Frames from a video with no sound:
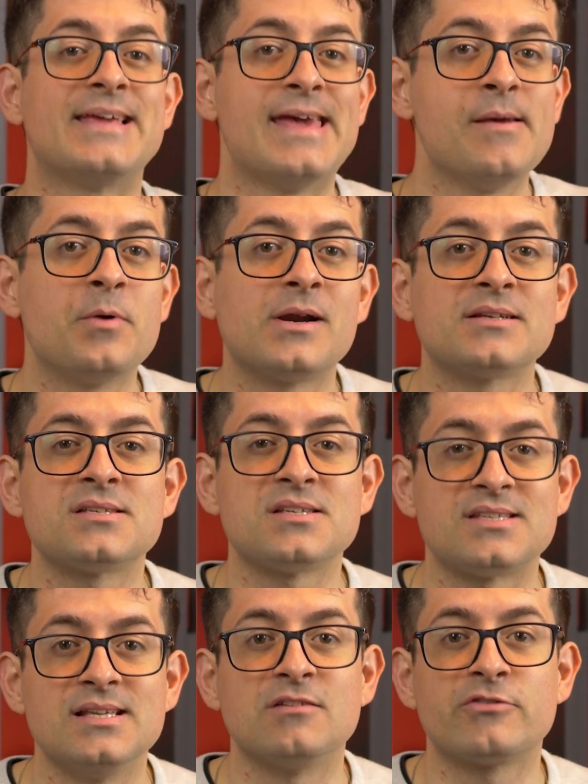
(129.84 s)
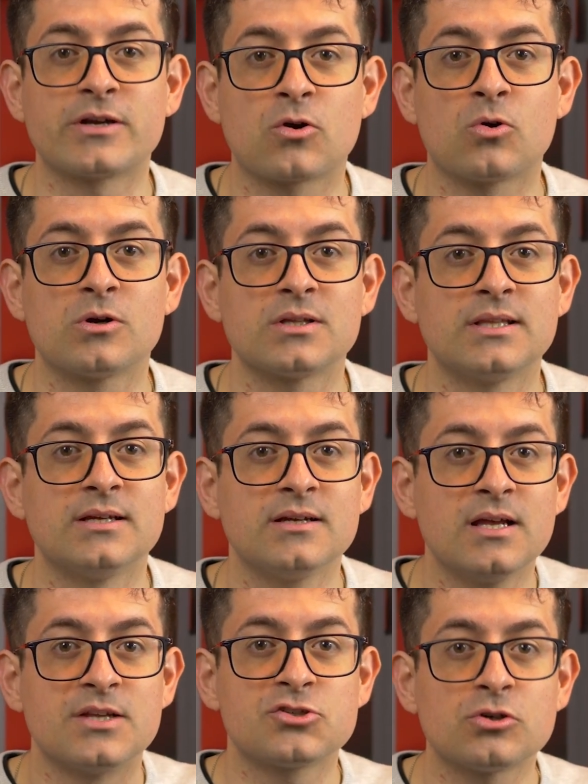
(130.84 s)
cameras still record
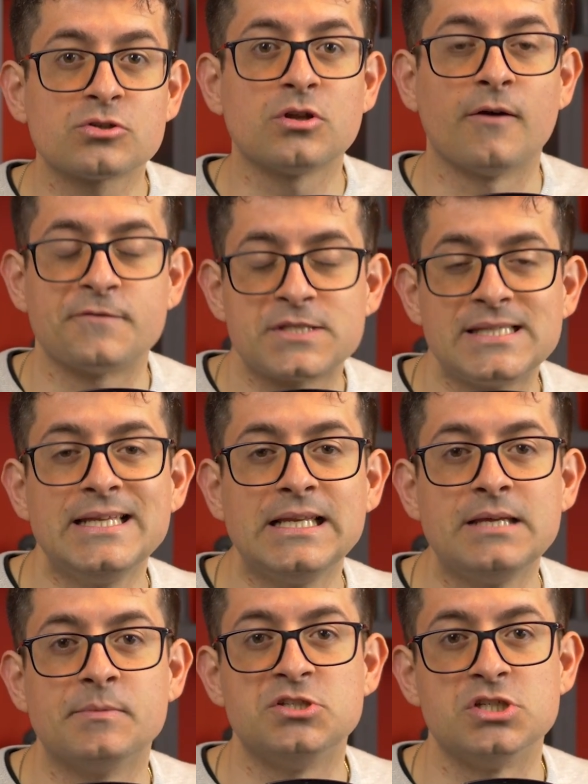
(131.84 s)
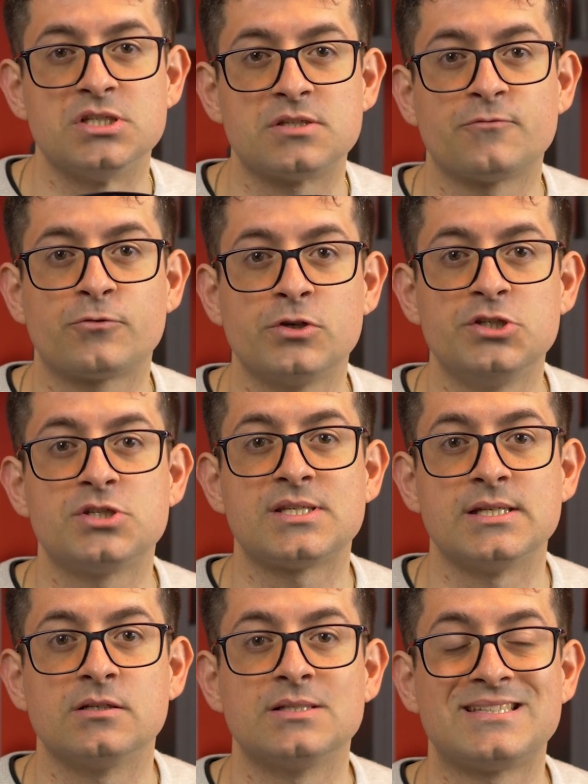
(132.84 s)
sort of still images for each
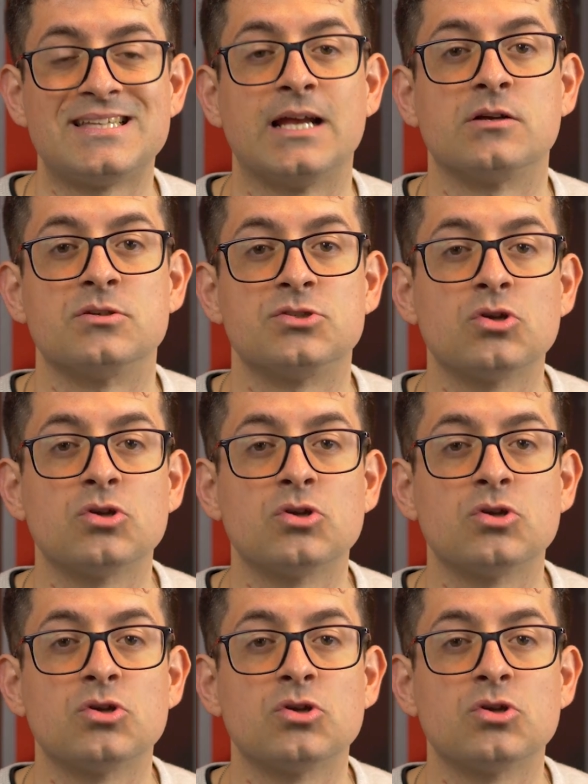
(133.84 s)
single second.